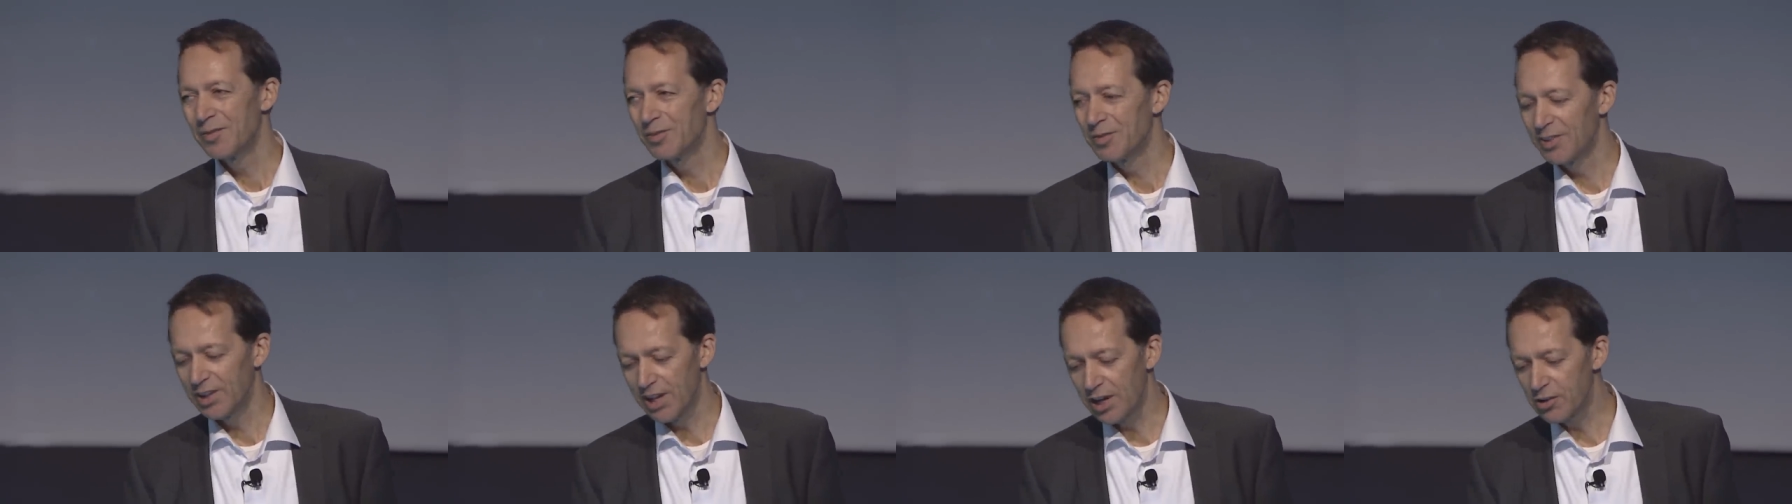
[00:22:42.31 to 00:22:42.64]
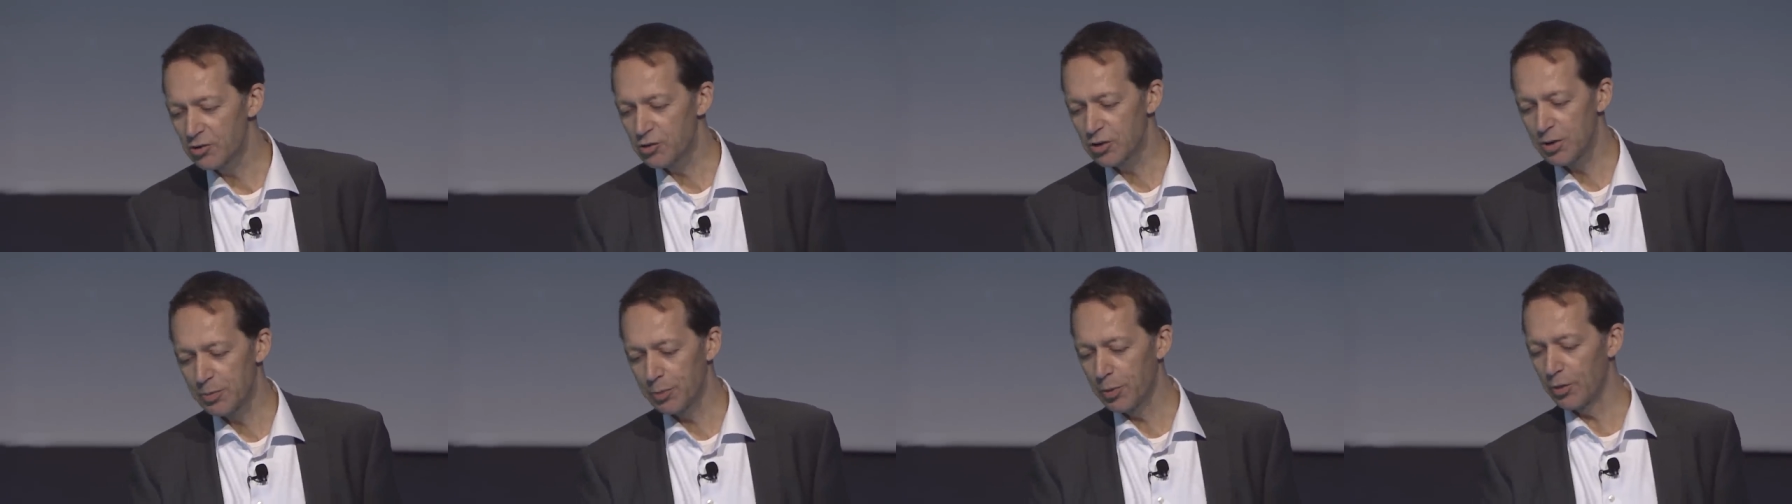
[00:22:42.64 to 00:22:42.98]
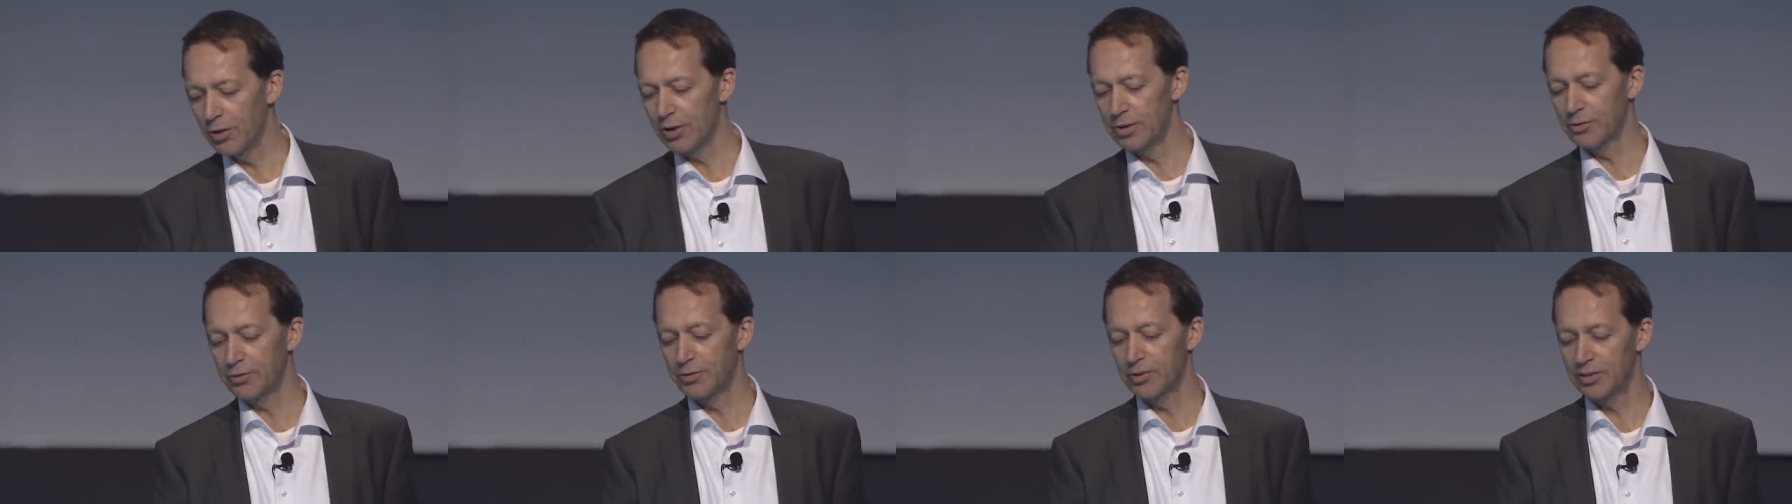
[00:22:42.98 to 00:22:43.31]
The entry
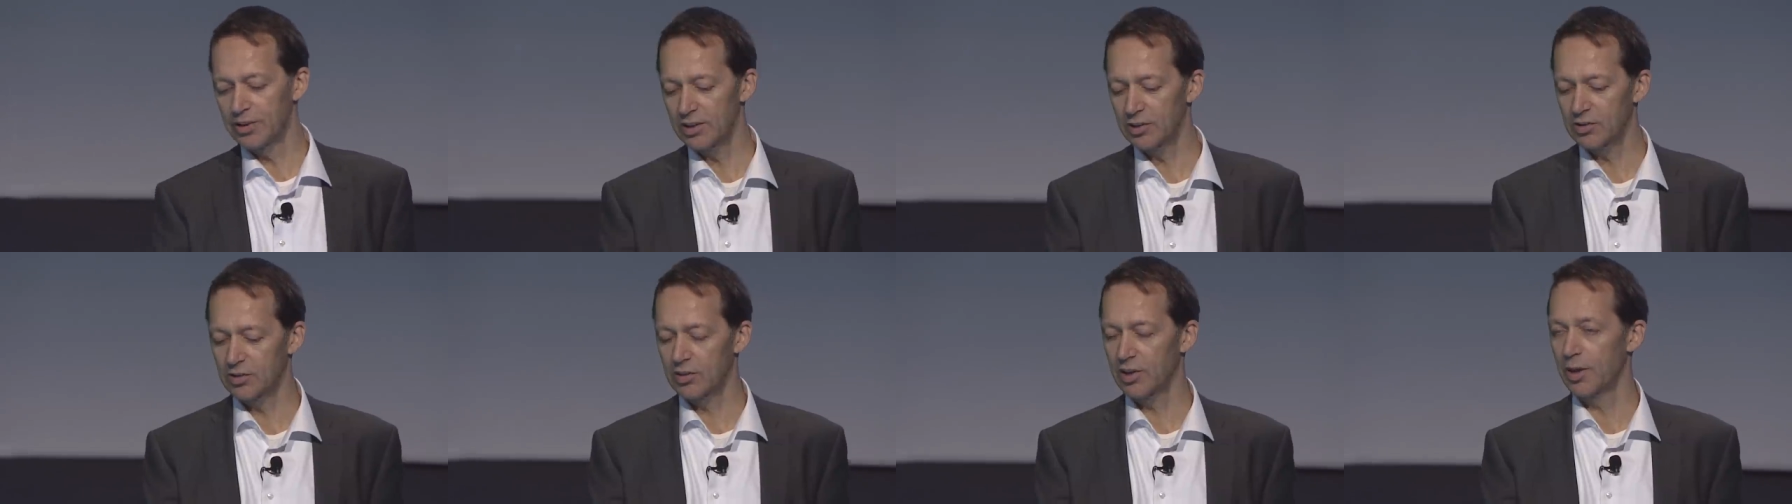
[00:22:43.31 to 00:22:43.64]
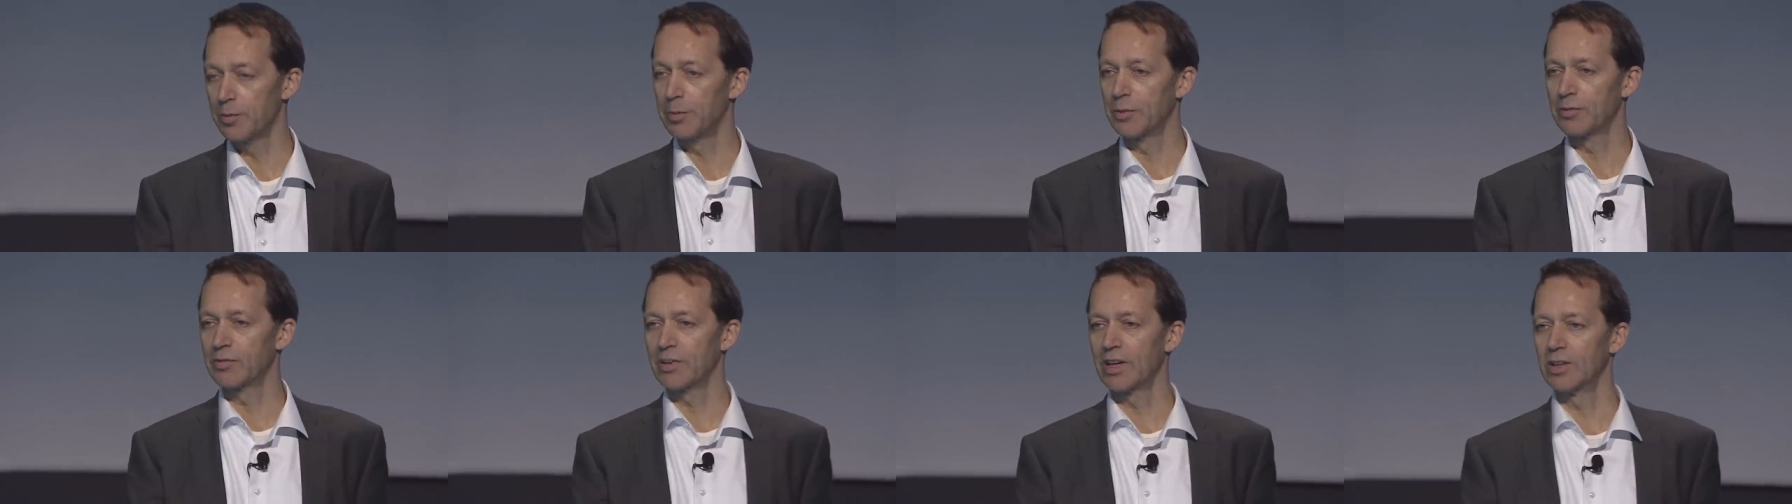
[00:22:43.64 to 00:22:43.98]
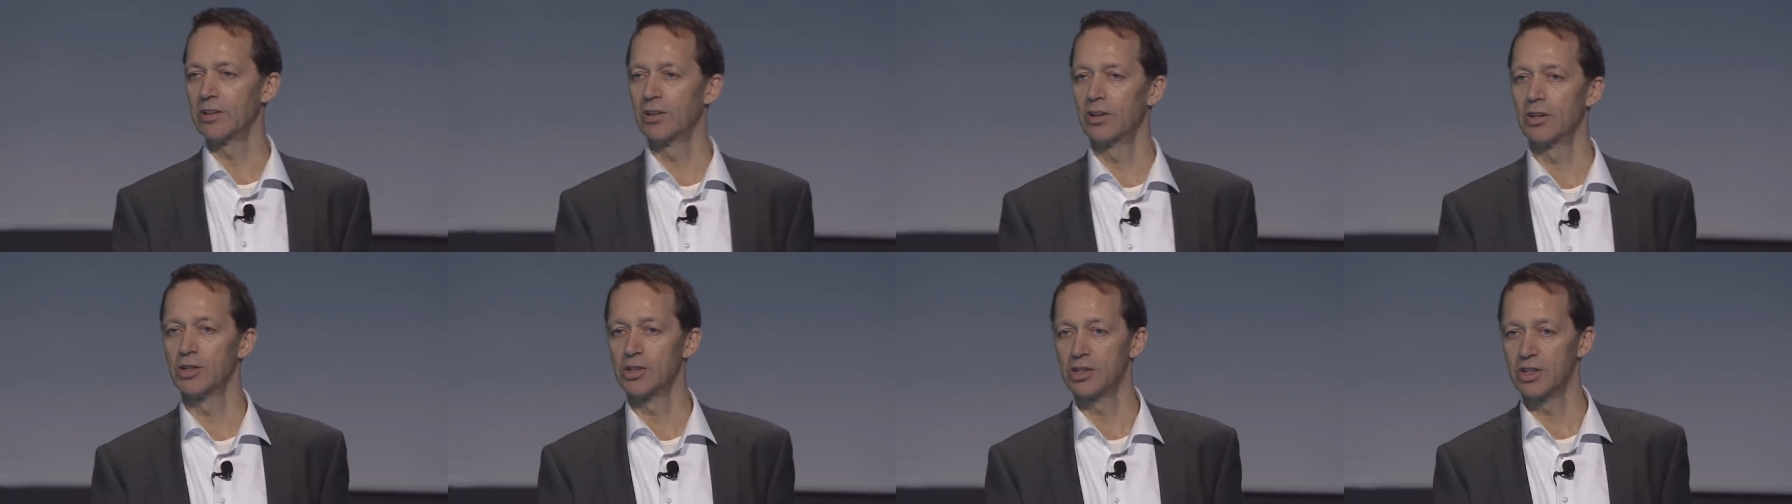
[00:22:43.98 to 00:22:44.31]
point for this type of
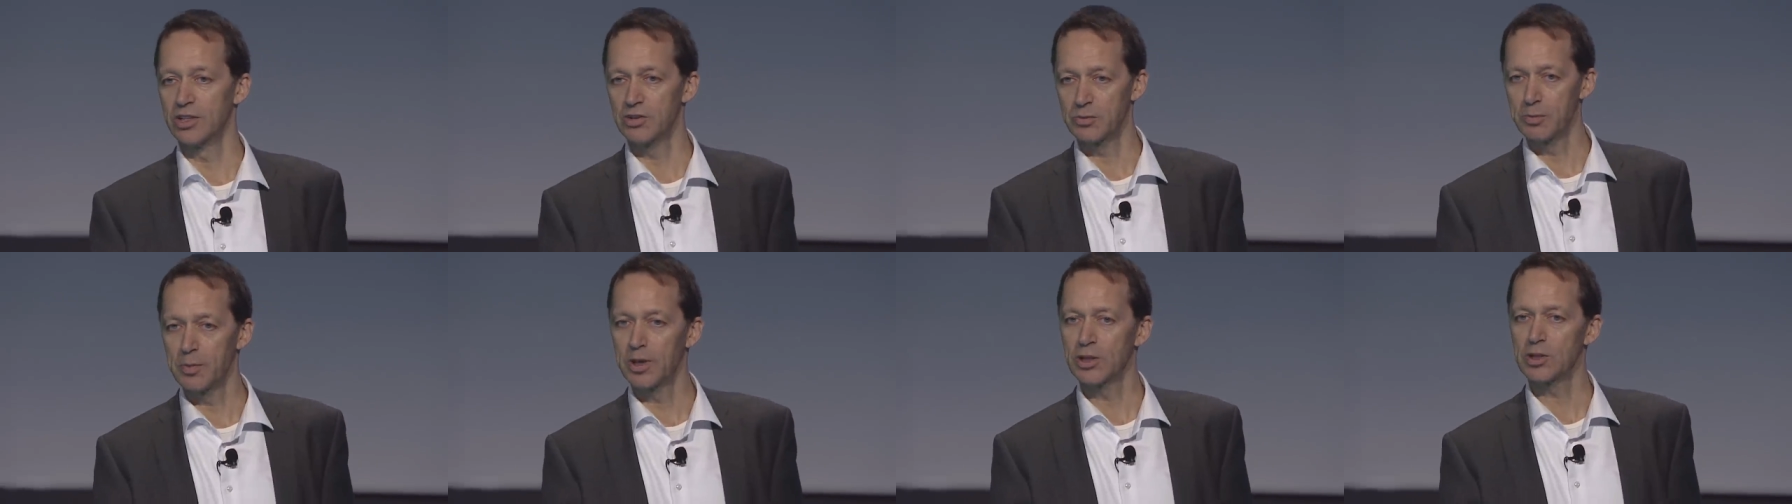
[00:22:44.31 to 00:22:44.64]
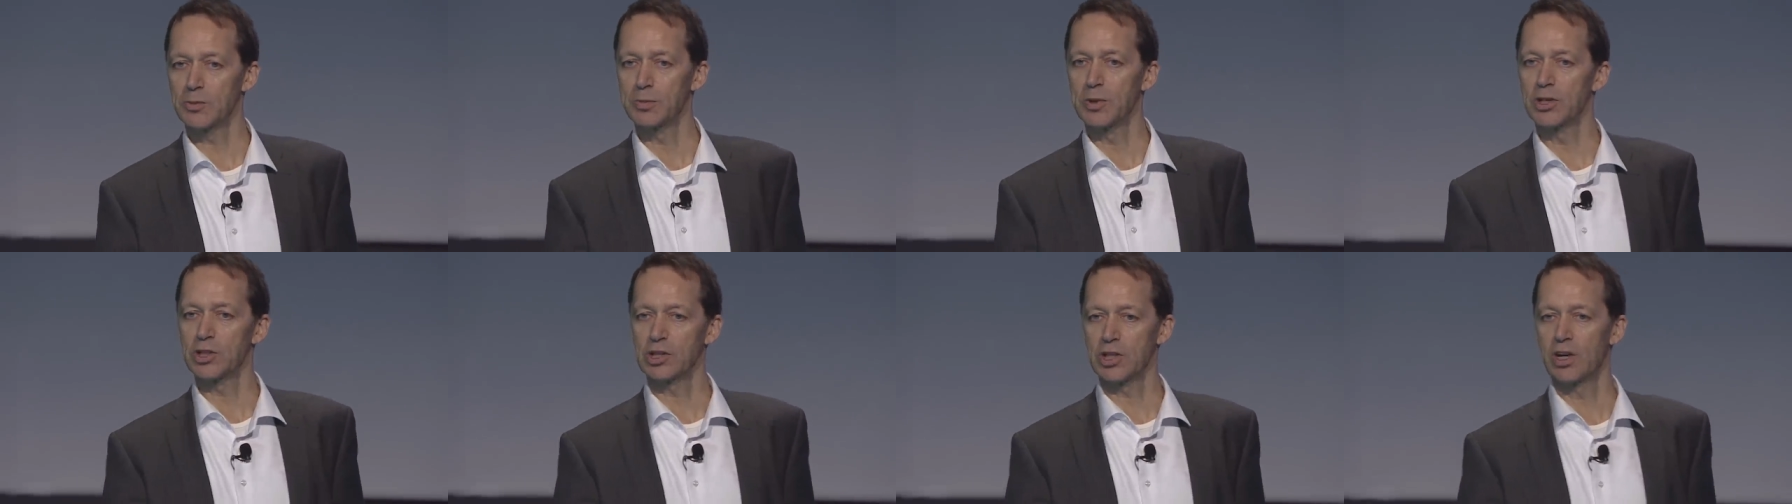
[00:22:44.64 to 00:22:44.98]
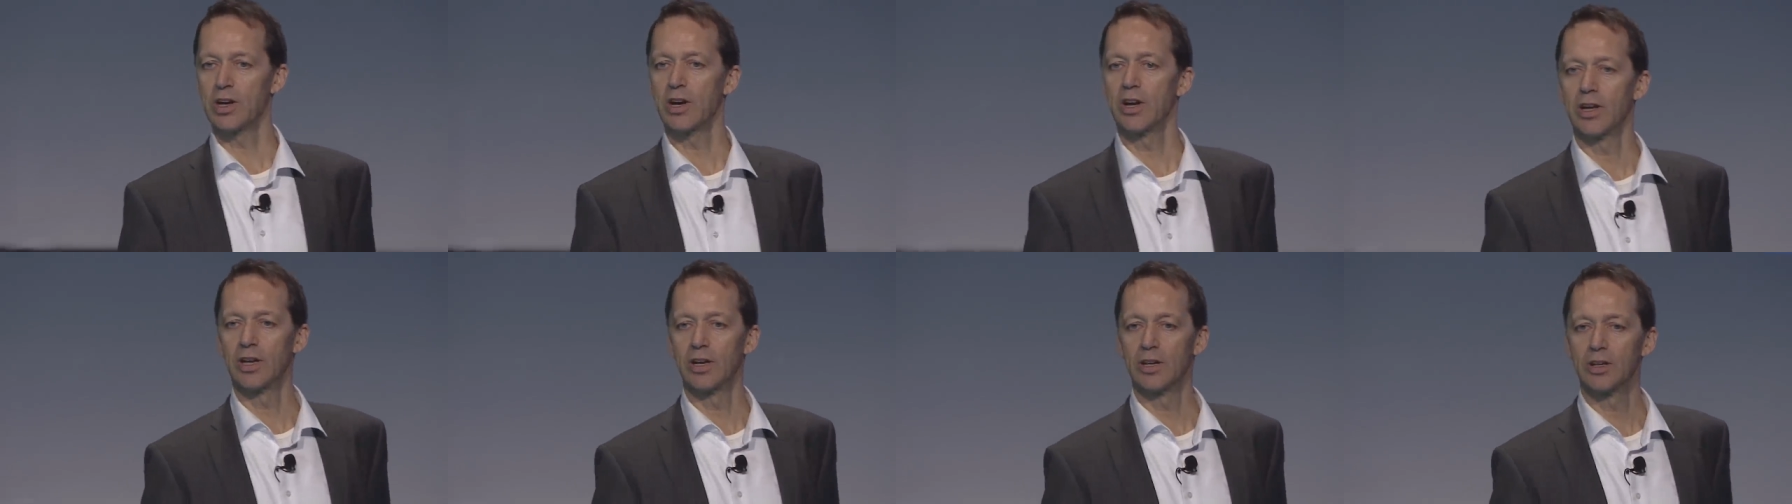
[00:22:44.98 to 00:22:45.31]
technology is much, much
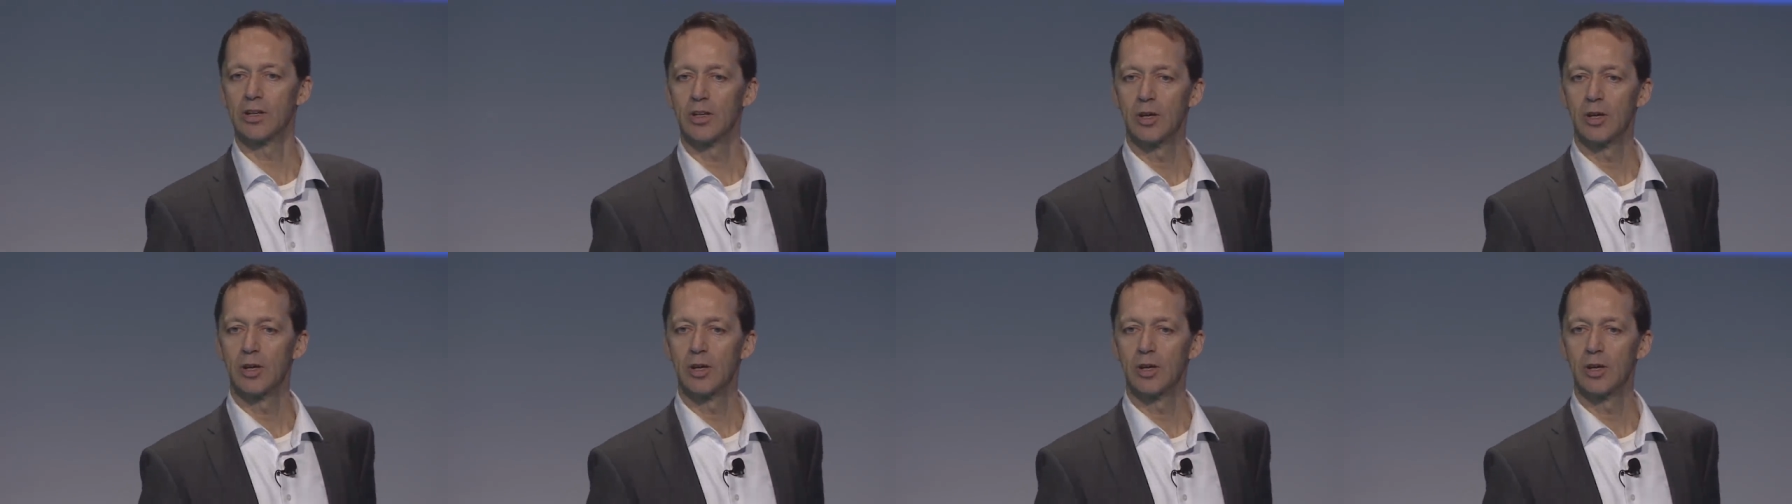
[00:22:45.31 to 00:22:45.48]
higher,